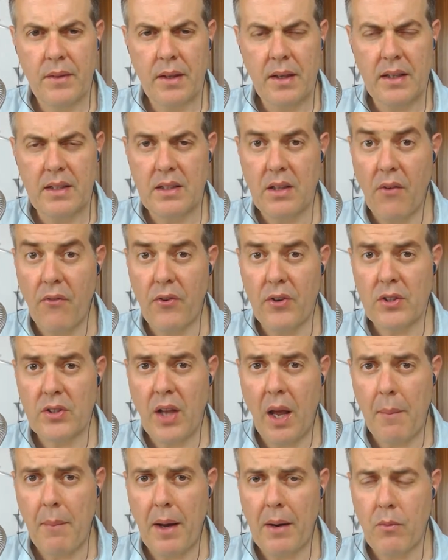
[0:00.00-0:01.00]
it's the first
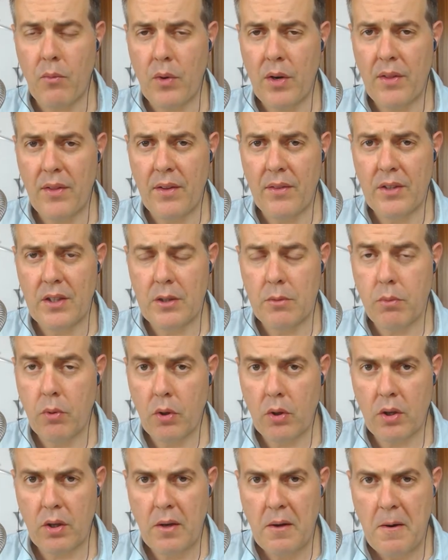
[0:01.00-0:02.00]
time I'm reading this
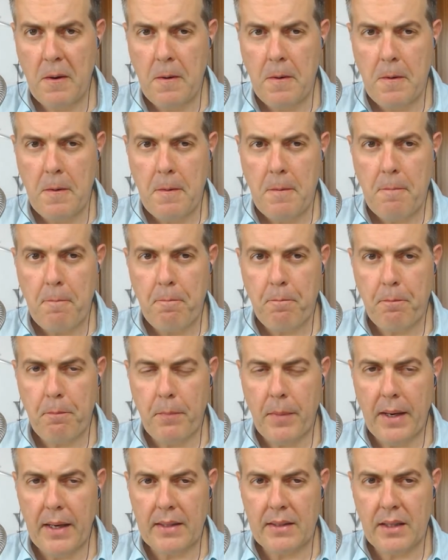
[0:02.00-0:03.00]
book,
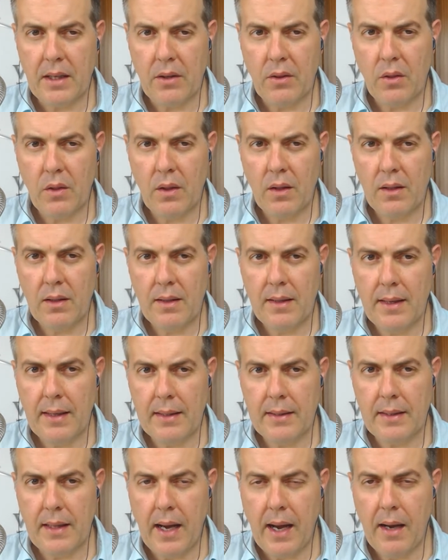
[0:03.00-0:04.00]
but I think
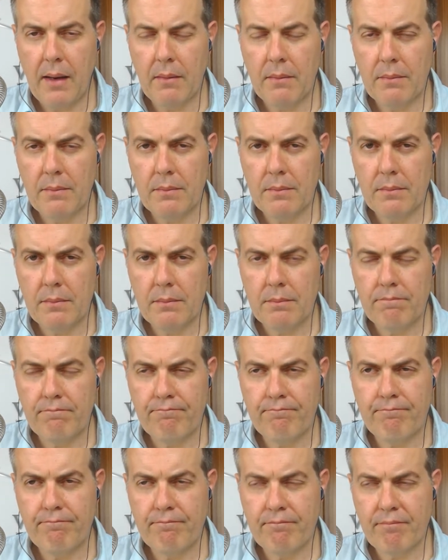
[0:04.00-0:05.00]
that
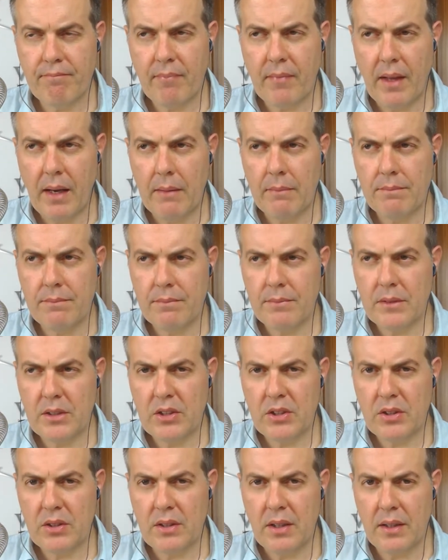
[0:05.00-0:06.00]
I'm
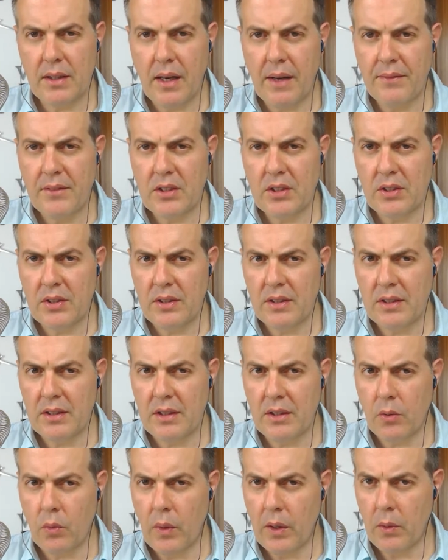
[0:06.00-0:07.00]

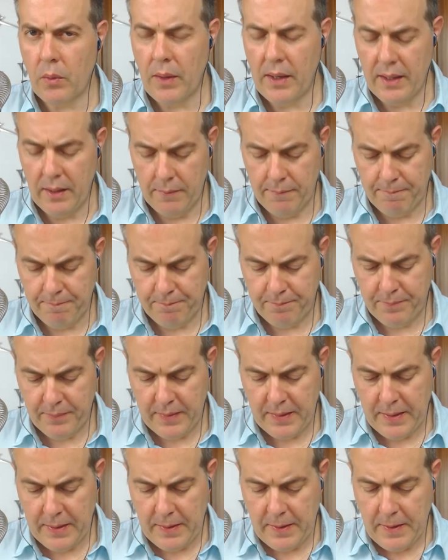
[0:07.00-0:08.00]
understanding quite well.
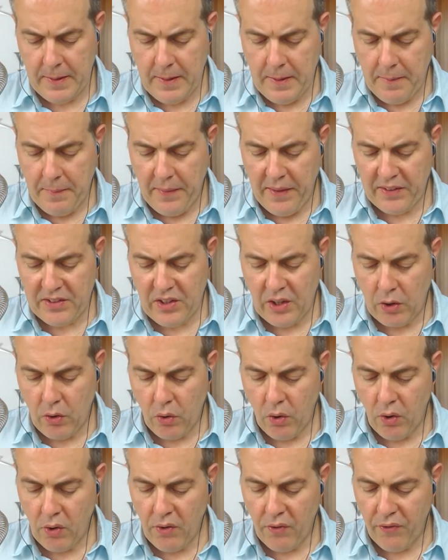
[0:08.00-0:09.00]
As the
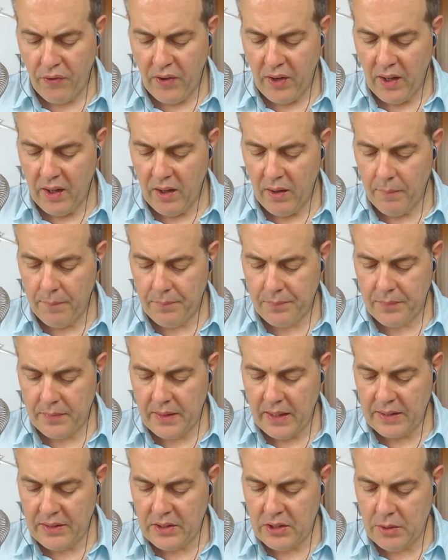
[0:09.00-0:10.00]
chlorophyll
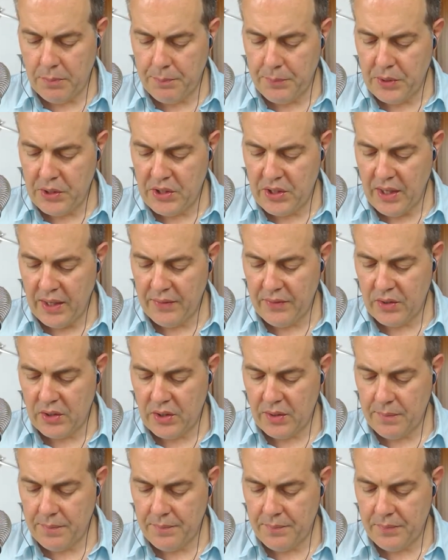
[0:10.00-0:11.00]
that is
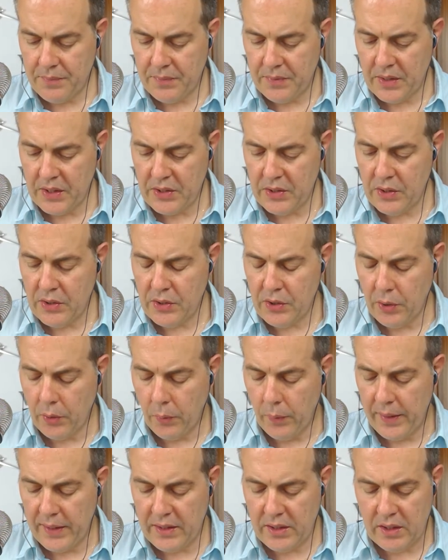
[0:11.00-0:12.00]
present
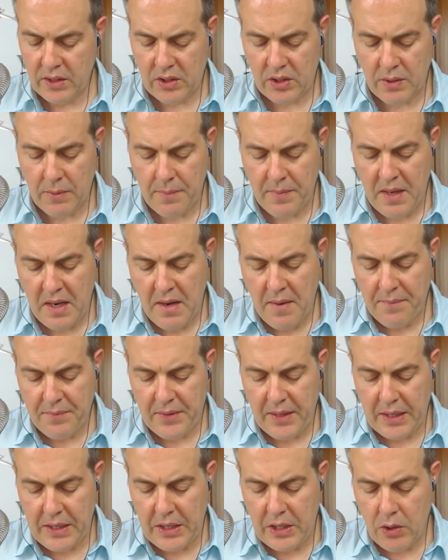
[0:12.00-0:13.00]
disintegrates,
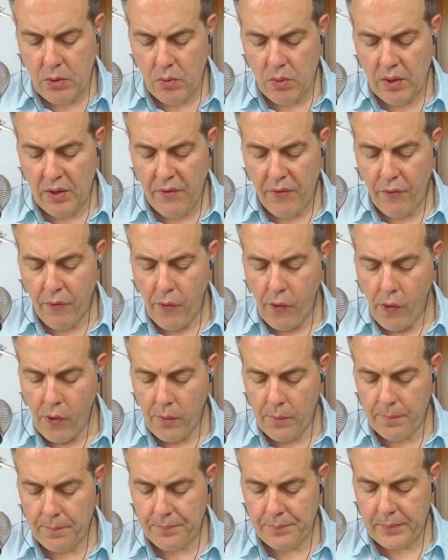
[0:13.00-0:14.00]
the newly
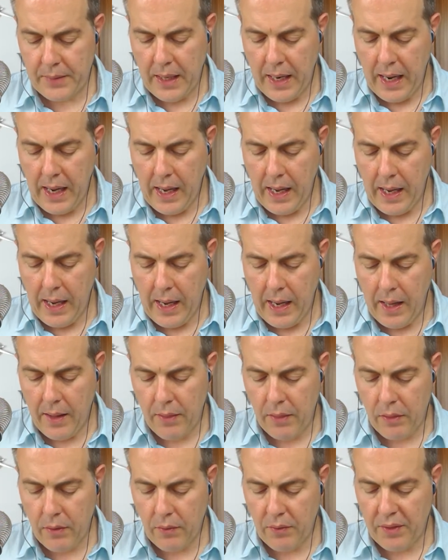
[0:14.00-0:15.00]
formed
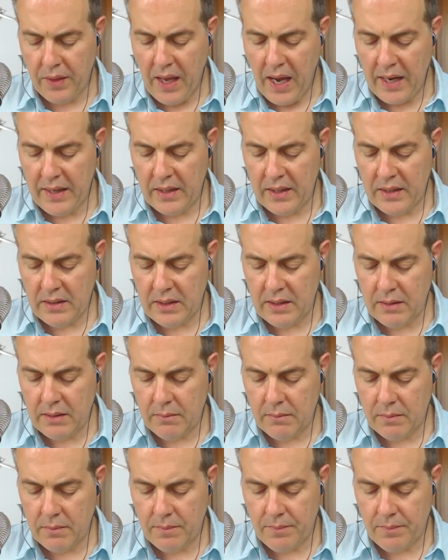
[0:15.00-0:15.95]
anthocyanins in